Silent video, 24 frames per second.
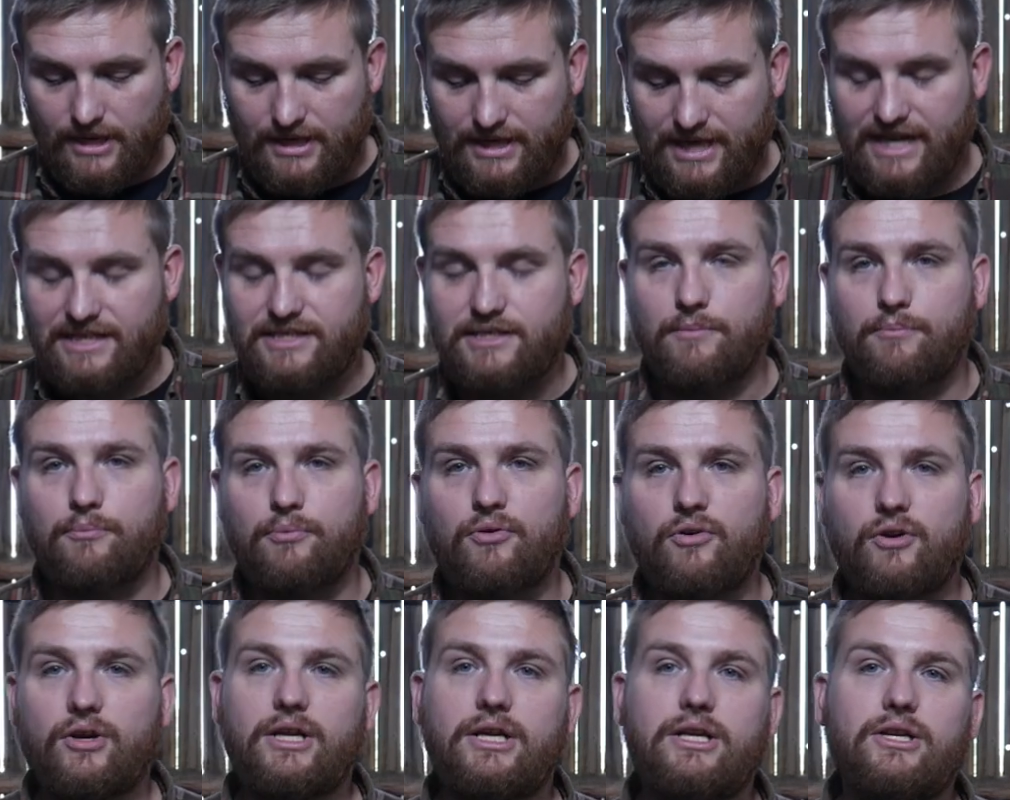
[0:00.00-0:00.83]
that's a
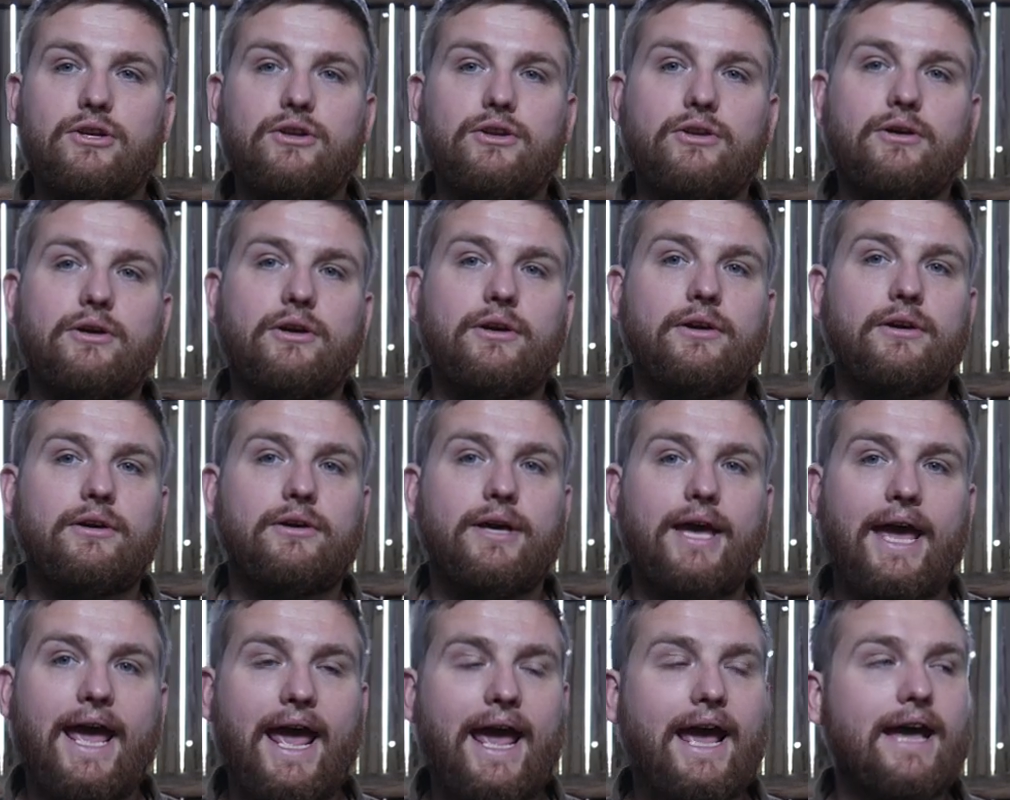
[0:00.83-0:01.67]
pretty
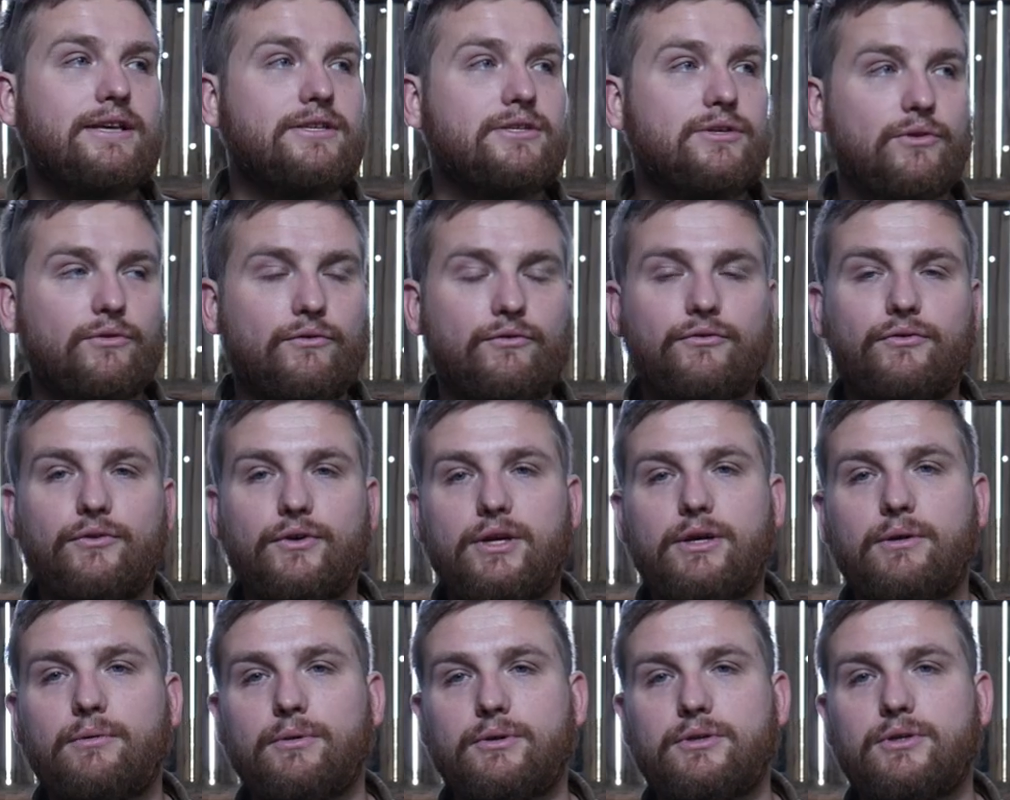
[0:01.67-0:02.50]

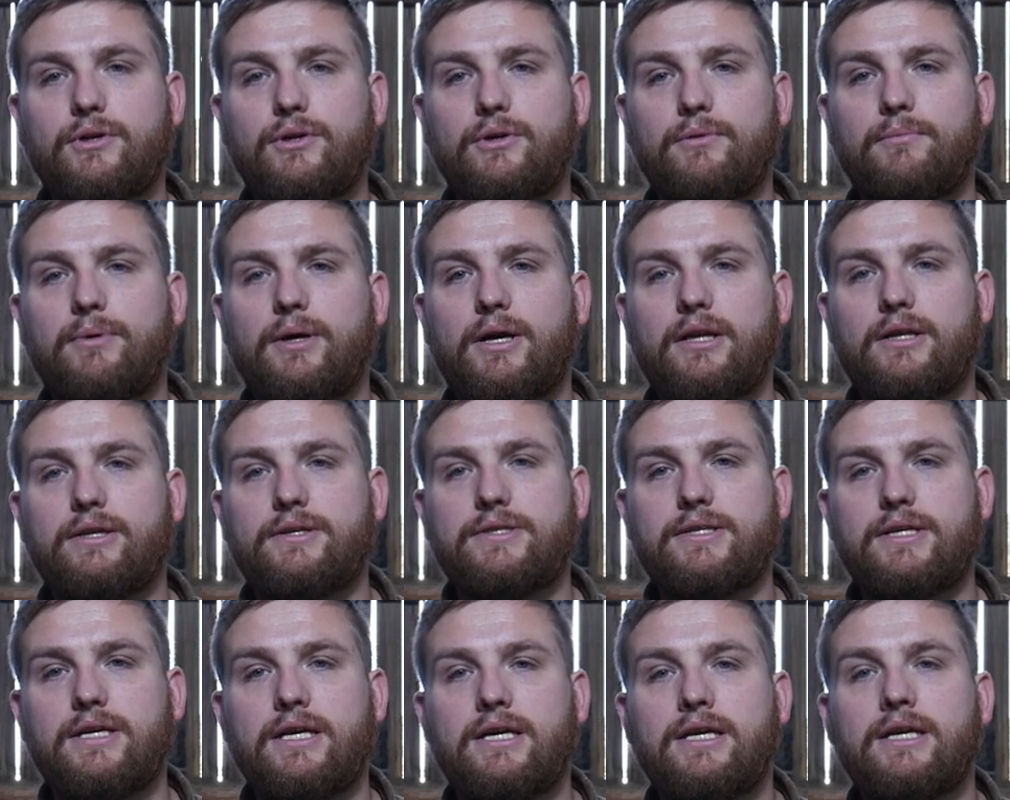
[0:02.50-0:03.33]
hassle-free return
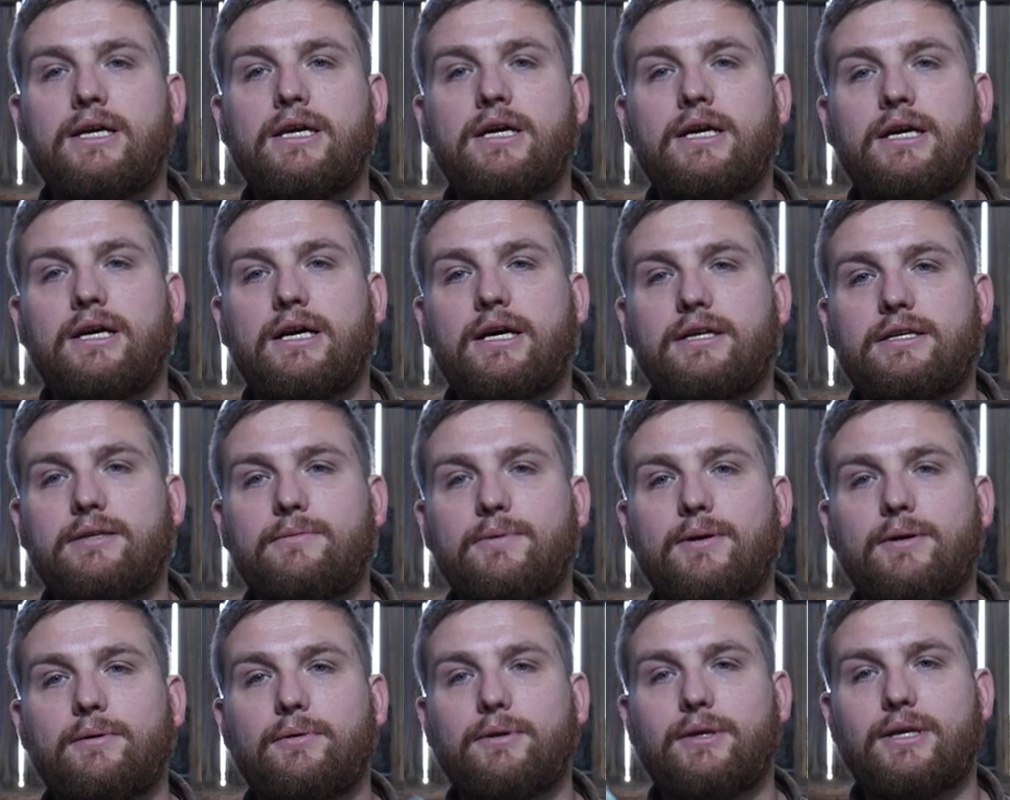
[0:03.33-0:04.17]
policy to
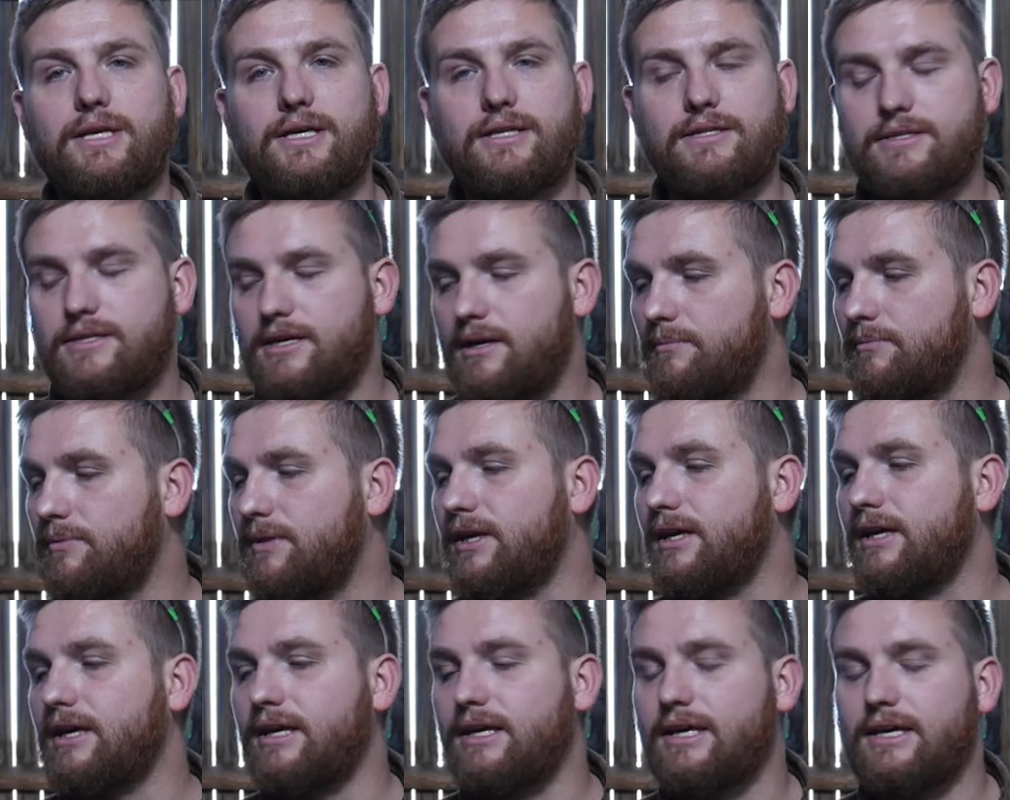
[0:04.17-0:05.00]
be able to get
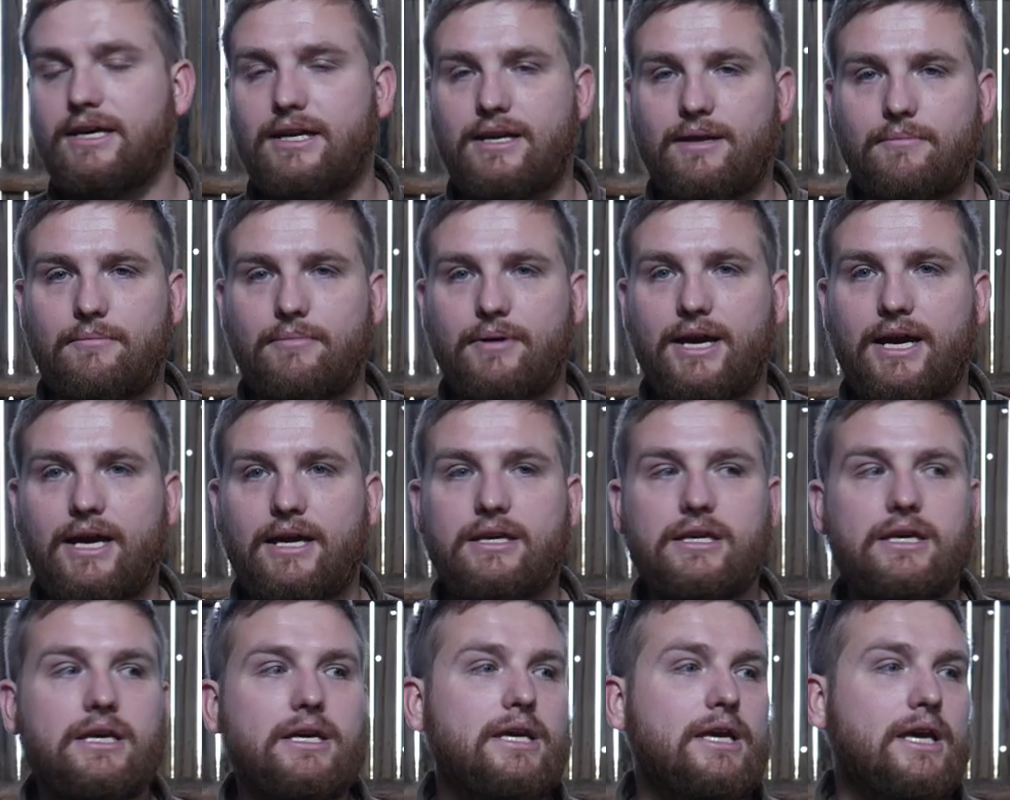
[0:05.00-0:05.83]
something and get it
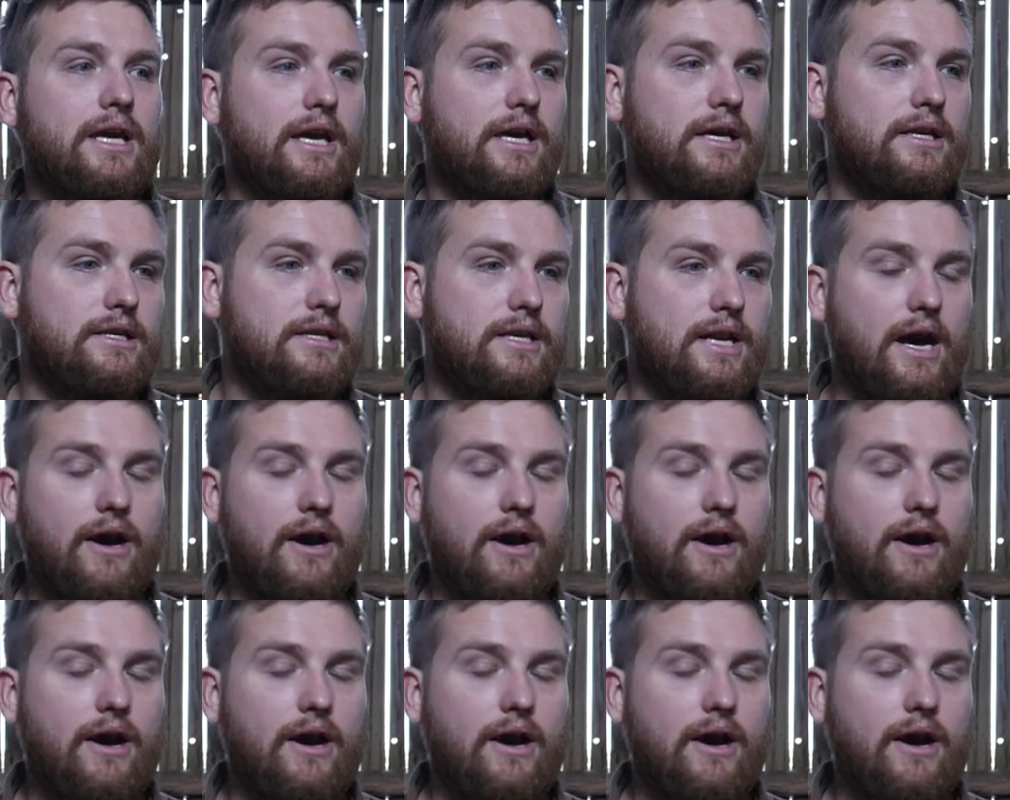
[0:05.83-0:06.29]
back. And